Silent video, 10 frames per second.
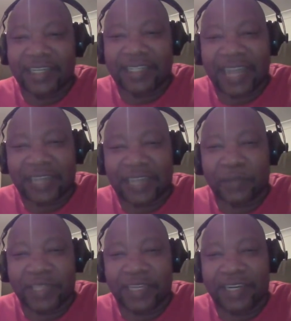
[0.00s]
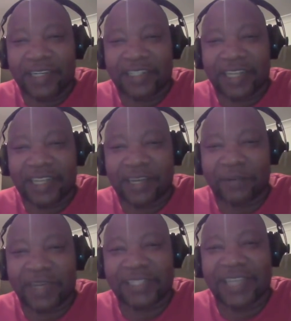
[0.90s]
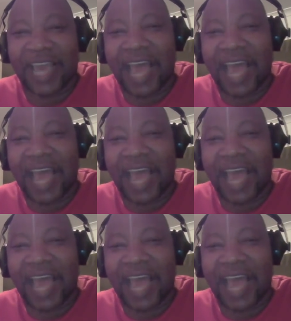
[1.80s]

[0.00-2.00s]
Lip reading: in touch with the literature that was